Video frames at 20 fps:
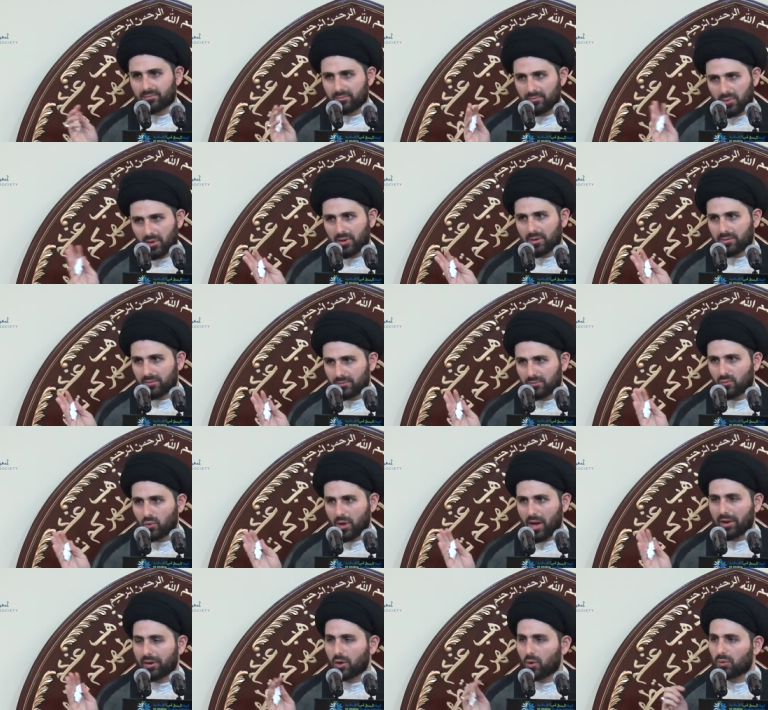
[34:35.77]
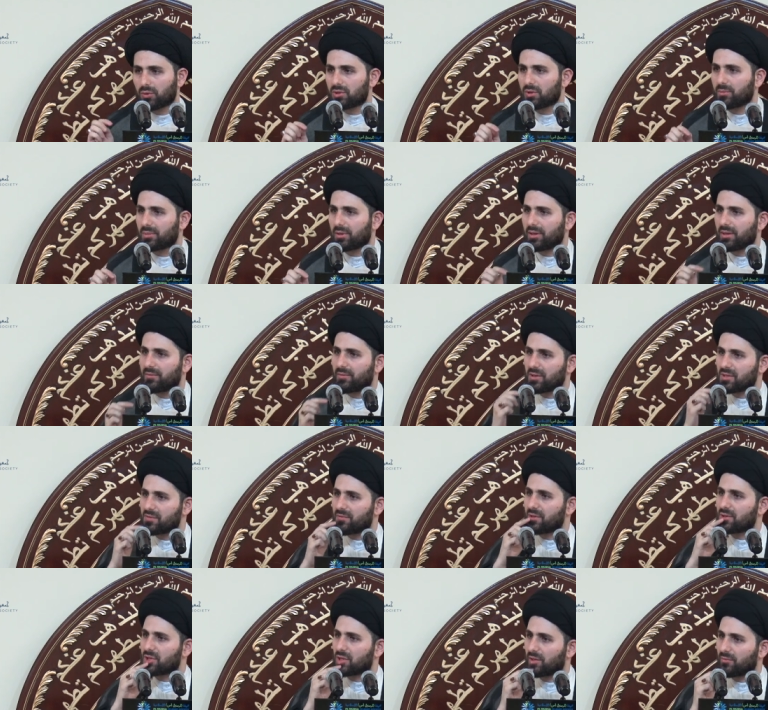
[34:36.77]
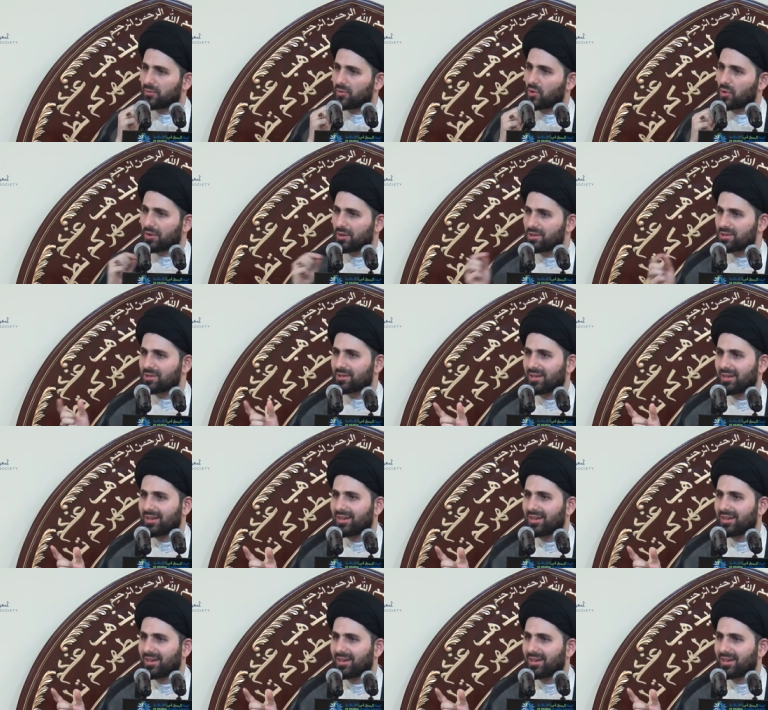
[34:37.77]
but we're not going to believe his vision, of course.